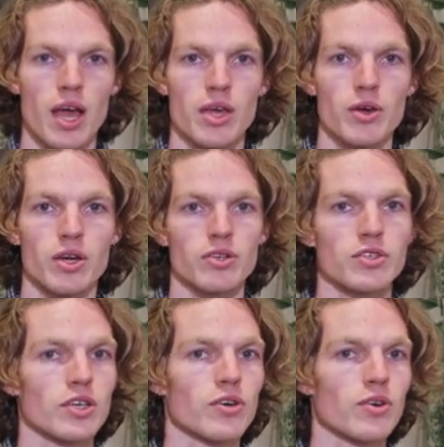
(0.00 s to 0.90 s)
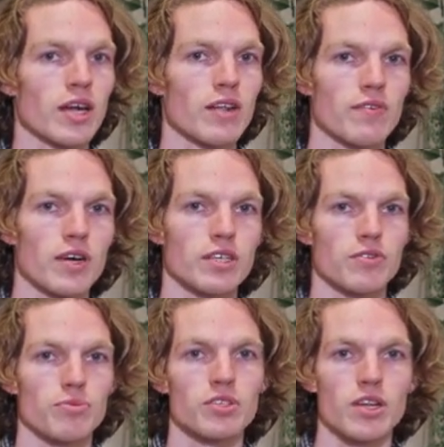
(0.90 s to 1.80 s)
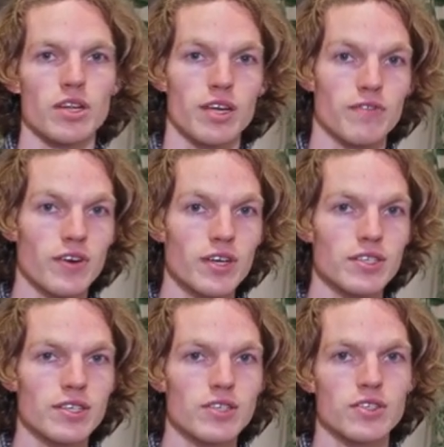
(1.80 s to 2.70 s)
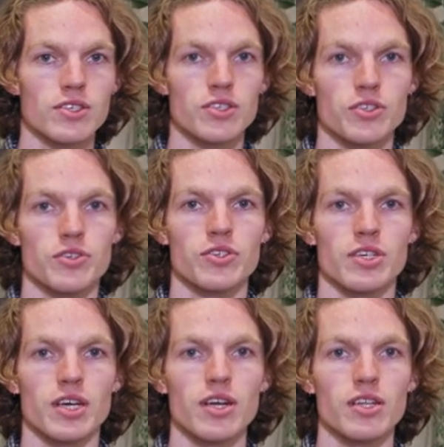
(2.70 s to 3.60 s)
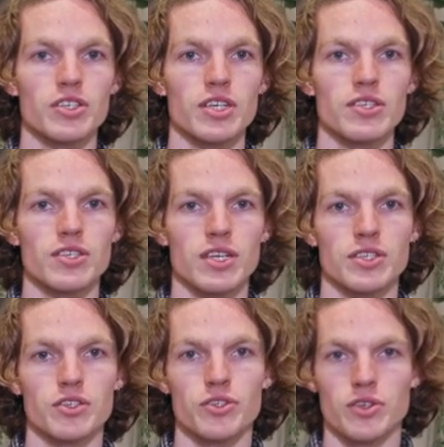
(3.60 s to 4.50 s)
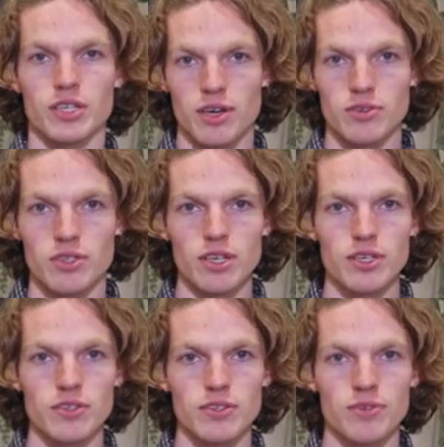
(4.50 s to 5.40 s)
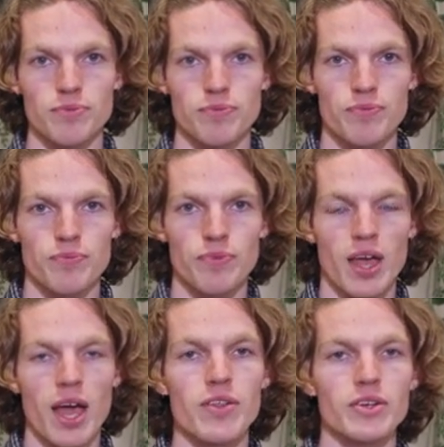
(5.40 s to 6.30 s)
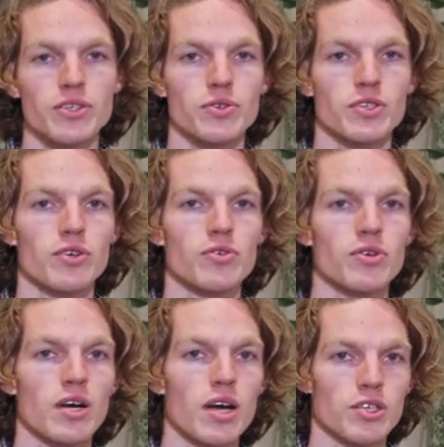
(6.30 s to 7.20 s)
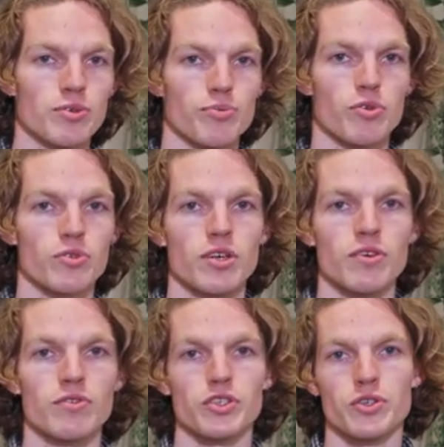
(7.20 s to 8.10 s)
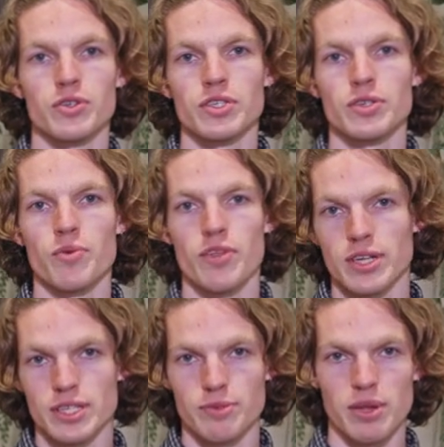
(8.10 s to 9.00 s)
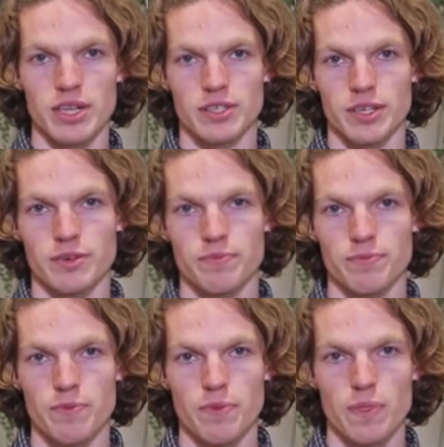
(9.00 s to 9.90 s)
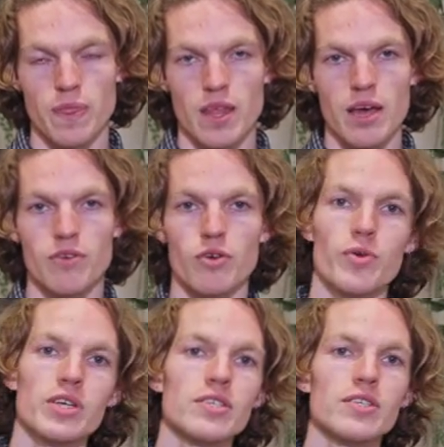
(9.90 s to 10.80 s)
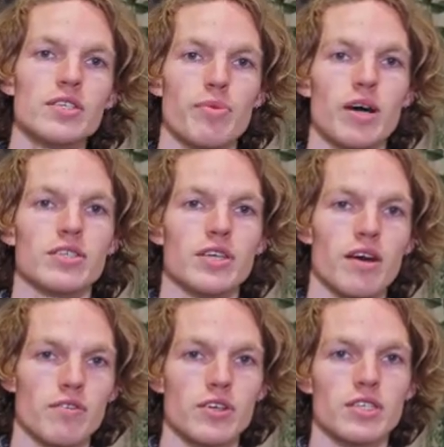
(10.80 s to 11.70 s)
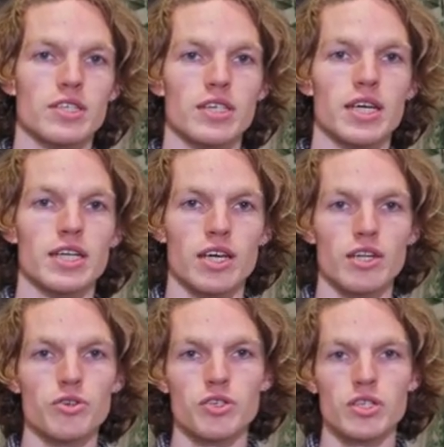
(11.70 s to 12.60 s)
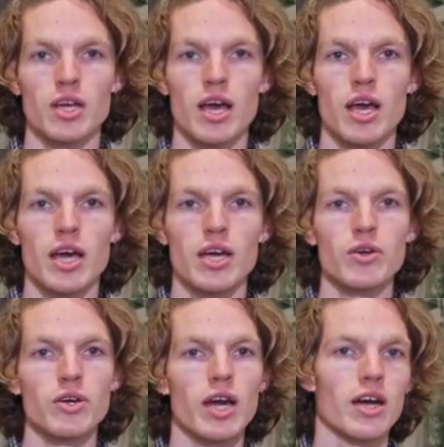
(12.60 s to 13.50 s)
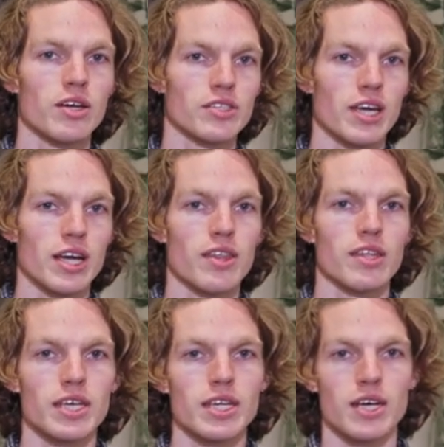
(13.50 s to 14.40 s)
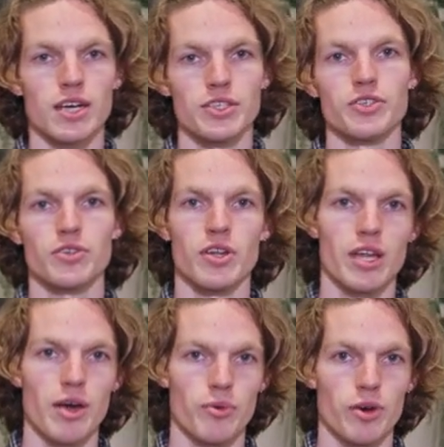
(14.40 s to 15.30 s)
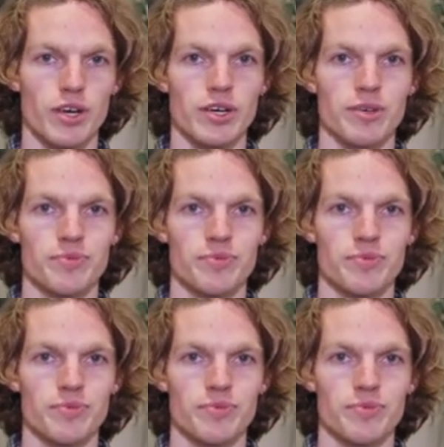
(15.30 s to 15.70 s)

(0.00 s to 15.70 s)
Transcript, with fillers: You can also get advice from study advisors, student psychologists, and student counselors. And there's also support for students with a disability. For questions about diversity and inclusion, you can contact the DNI Student Network.